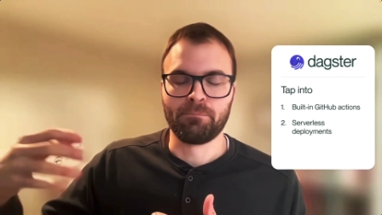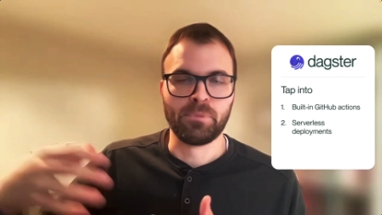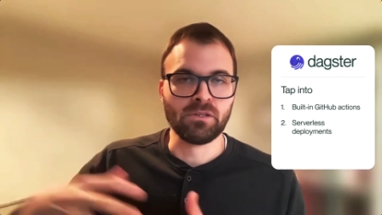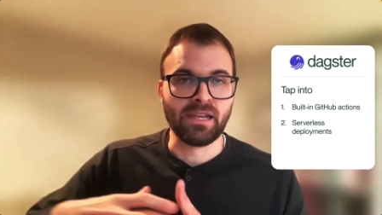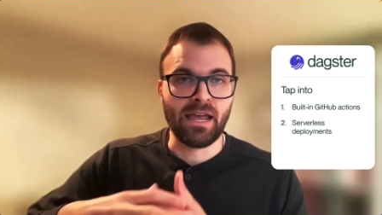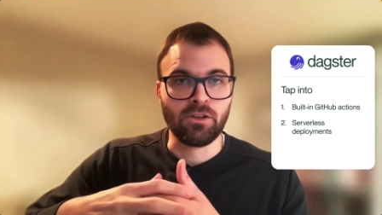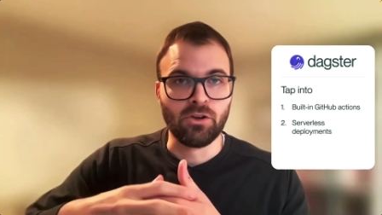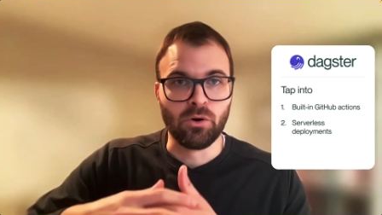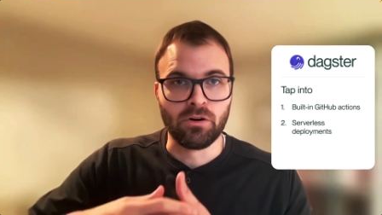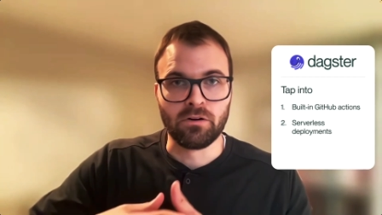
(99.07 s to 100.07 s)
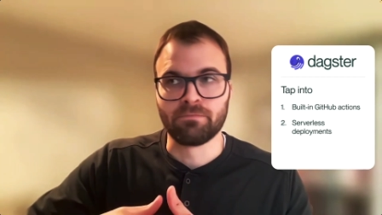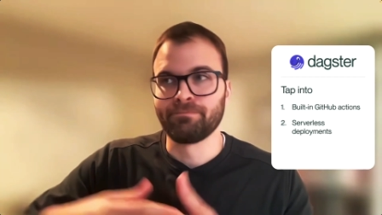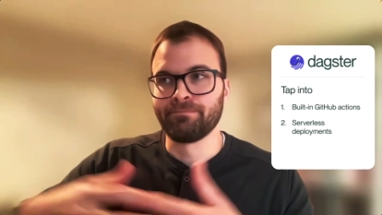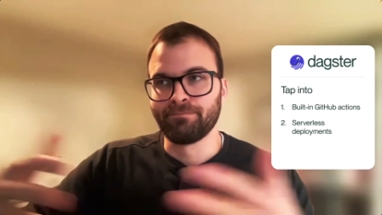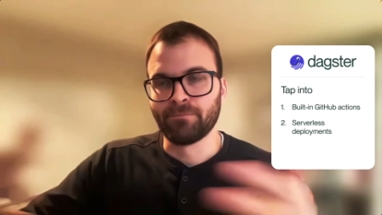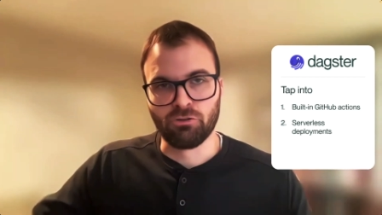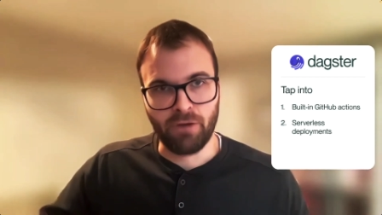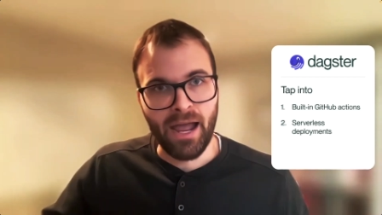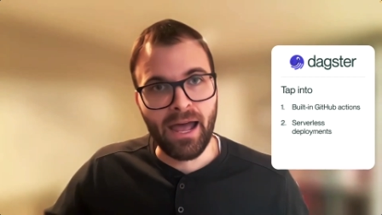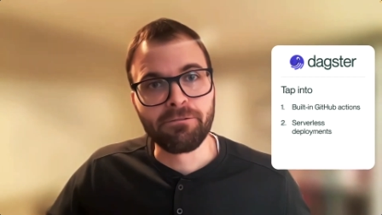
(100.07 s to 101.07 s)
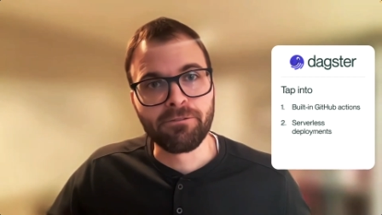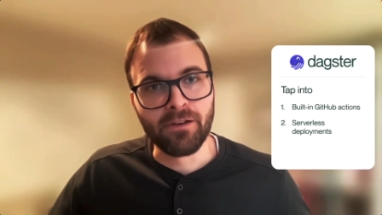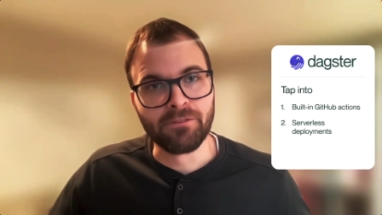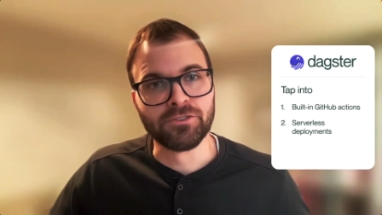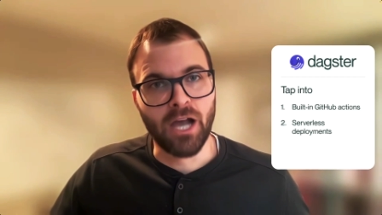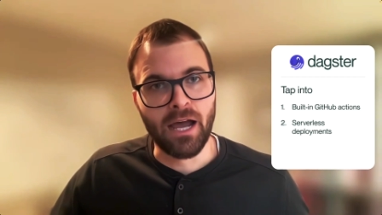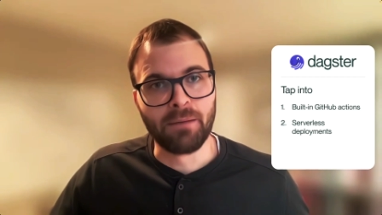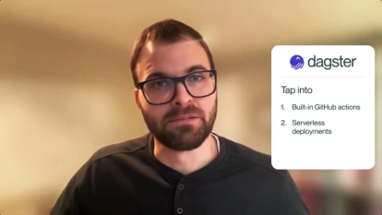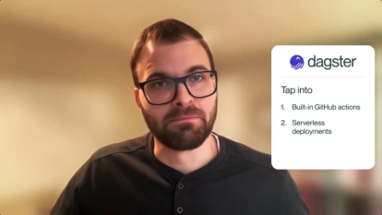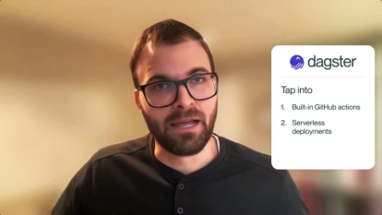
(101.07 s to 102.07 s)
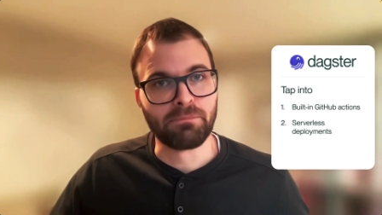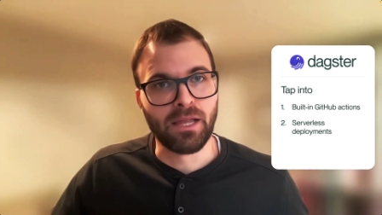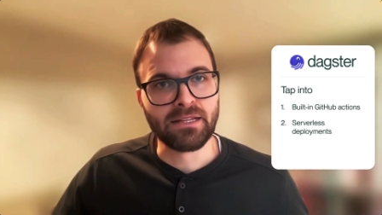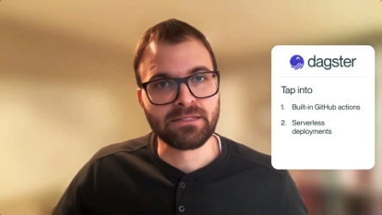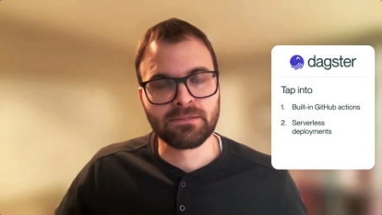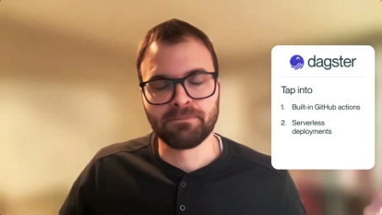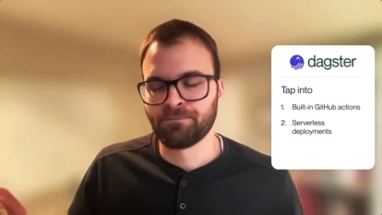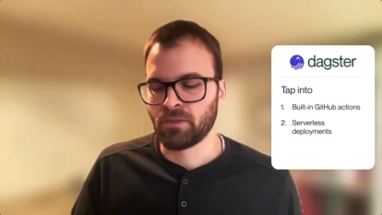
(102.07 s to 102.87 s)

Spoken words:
building out your graph of jobs and pipelines.